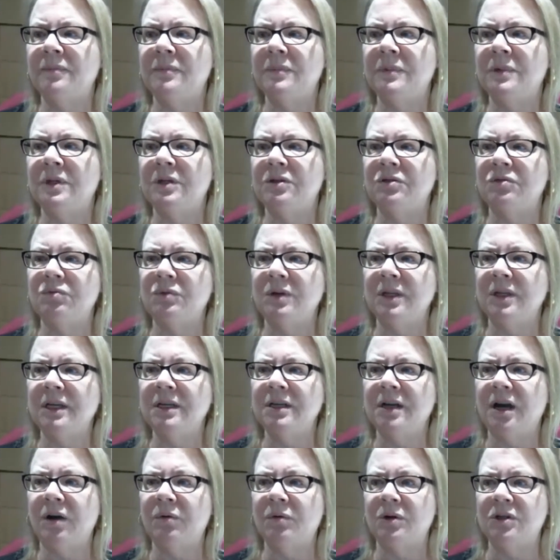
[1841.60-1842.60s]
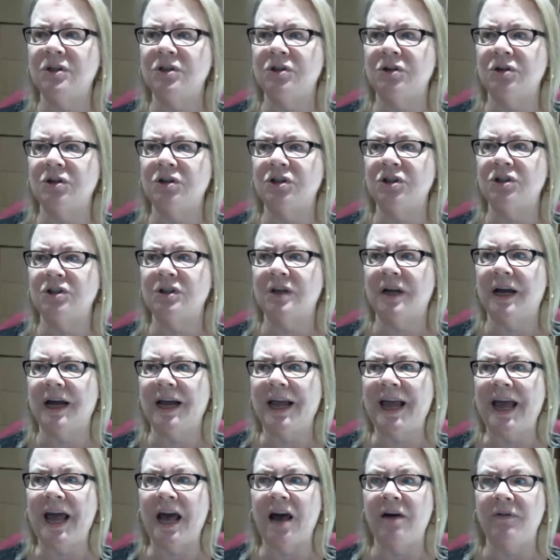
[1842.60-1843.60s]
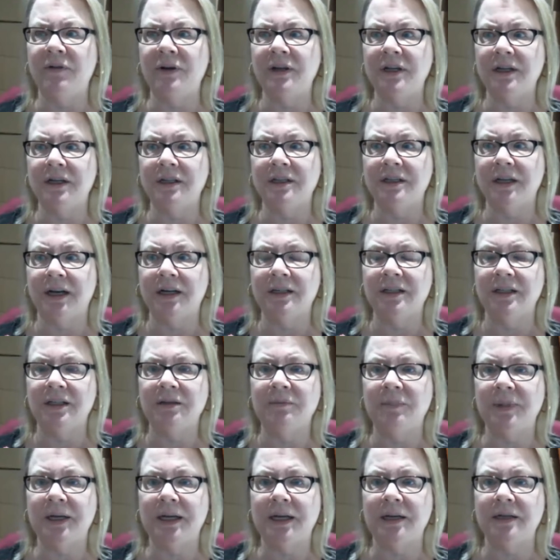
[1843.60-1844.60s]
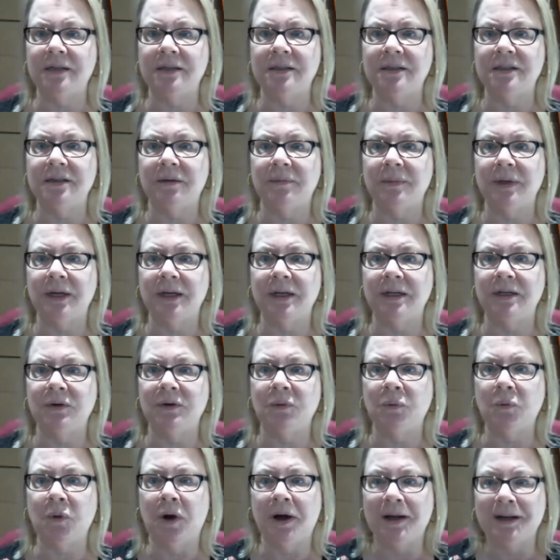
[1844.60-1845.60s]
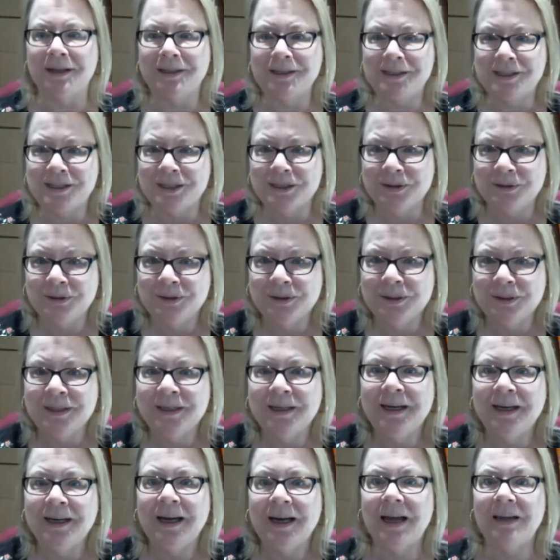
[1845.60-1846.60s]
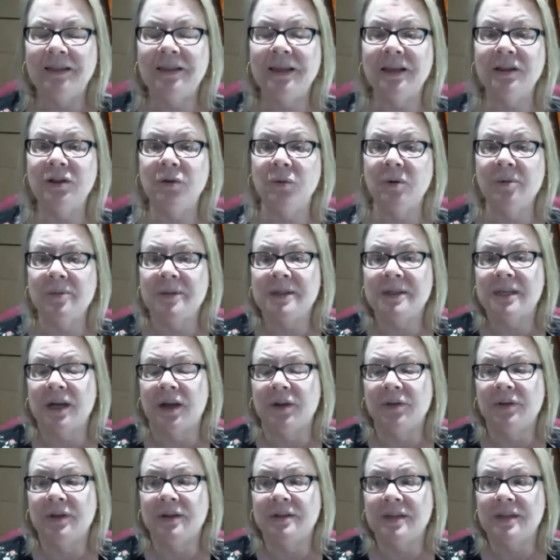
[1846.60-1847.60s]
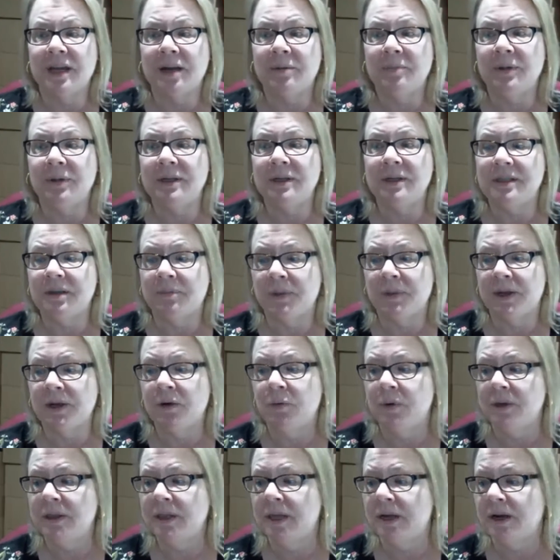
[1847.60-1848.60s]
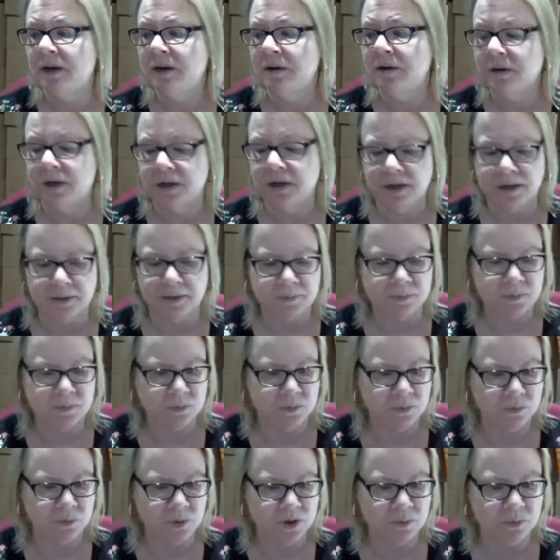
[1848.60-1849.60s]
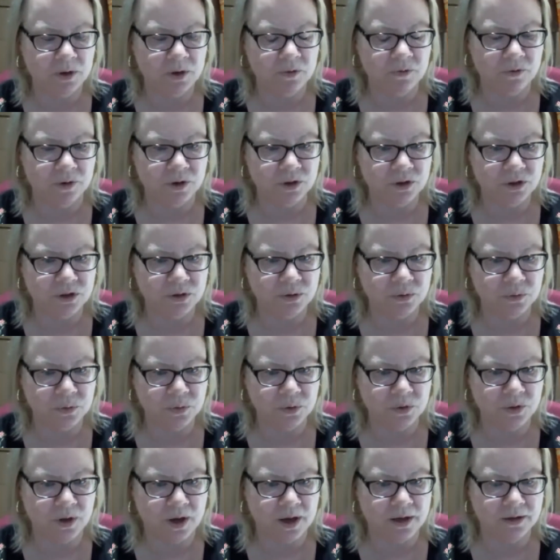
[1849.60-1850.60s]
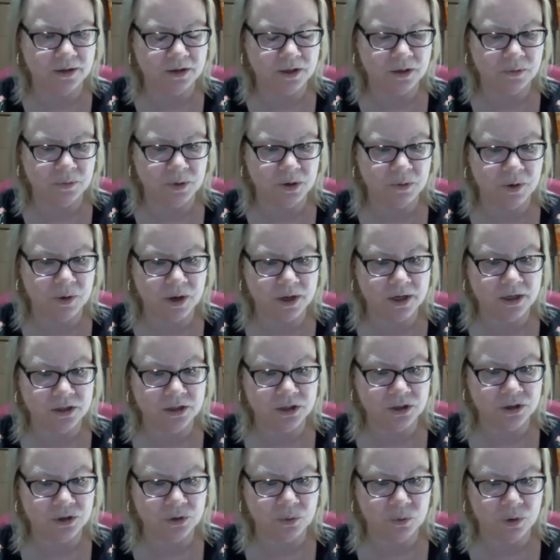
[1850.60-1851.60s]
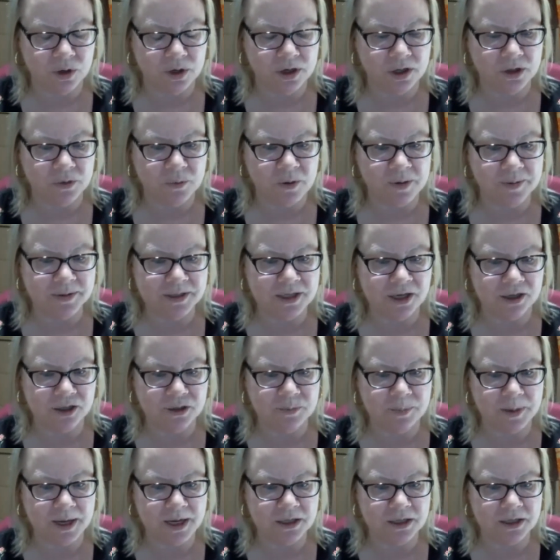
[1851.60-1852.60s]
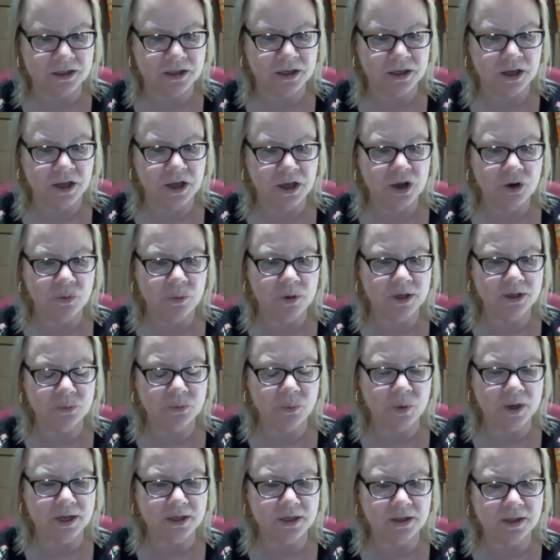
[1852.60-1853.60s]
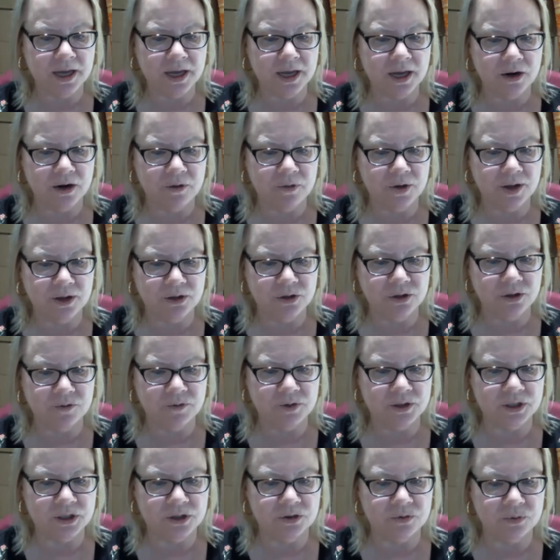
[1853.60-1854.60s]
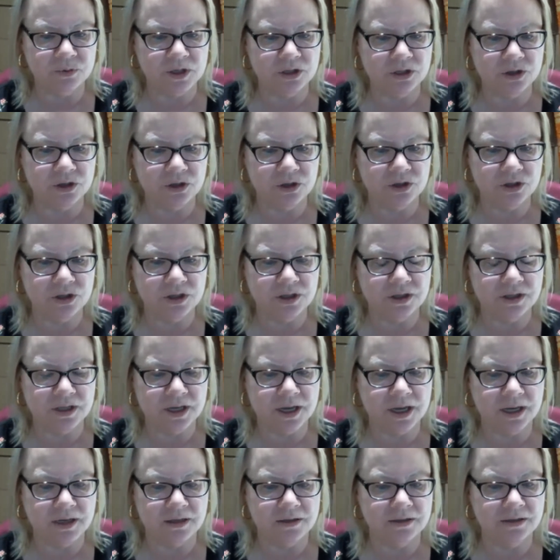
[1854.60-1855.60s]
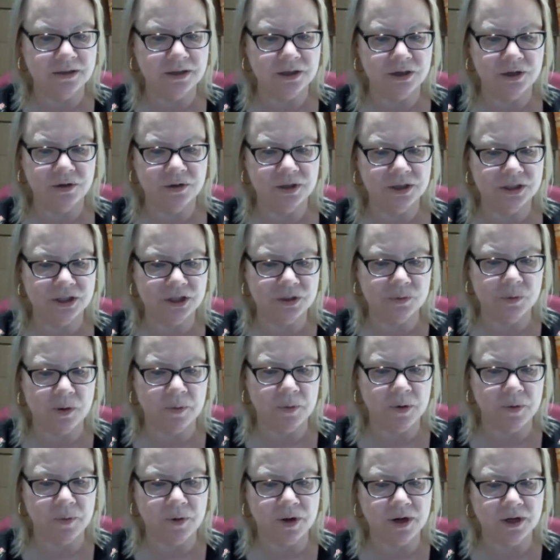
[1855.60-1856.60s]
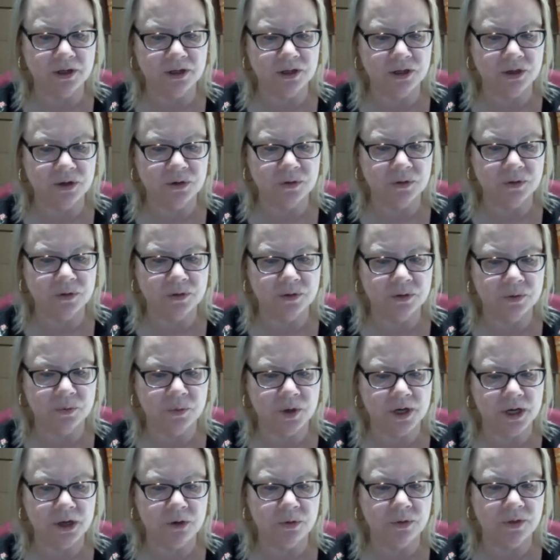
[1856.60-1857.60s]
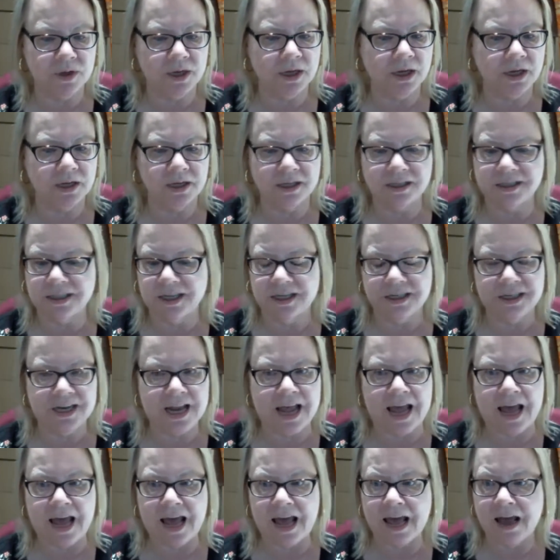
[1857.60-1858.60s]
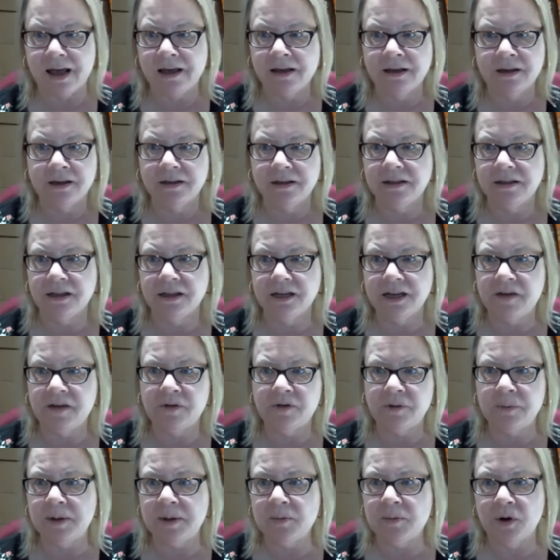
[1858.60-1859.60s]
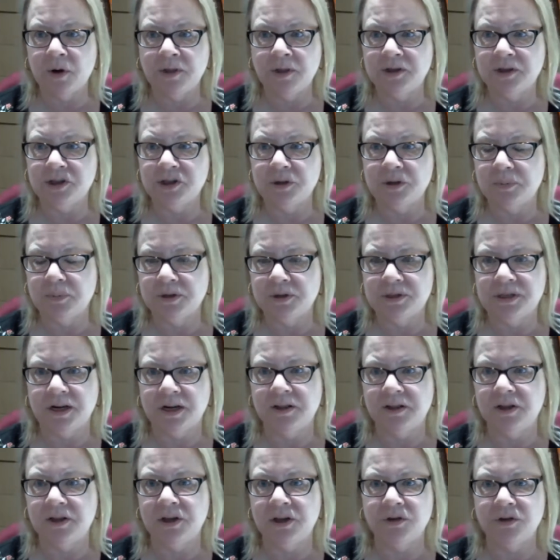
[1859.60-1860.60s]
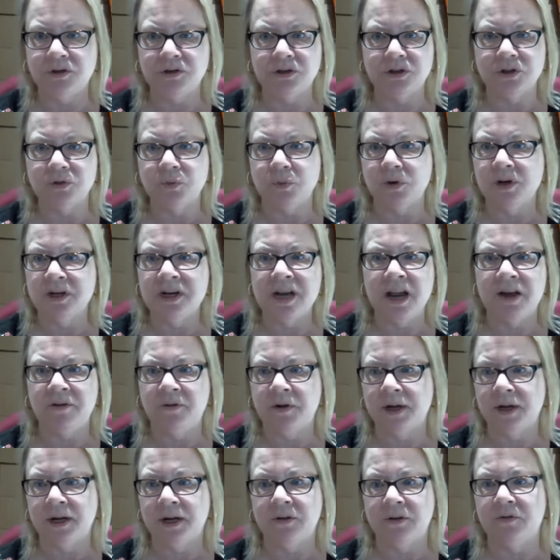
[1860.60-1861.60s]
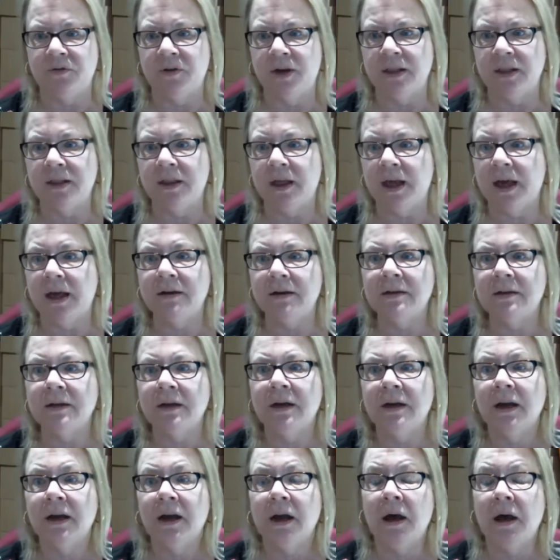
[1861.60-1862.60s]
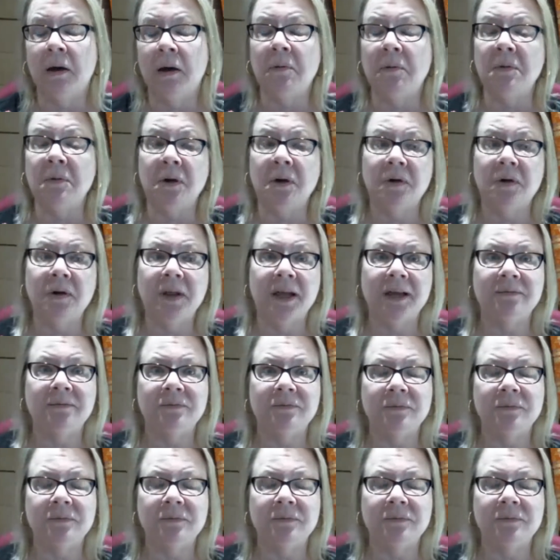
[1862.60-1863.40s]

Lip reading: there's really not research I haven't conducted because somebody didn't want us to. I think the women's health example is a big one there. When we first thought that we wanted to do work in the women's health space, we went to the head of health services research and said, you know, this is what we want to do. What do you think? And he said, nah, there'll never be more than 2% of the users. We're never going to fund that. We were like,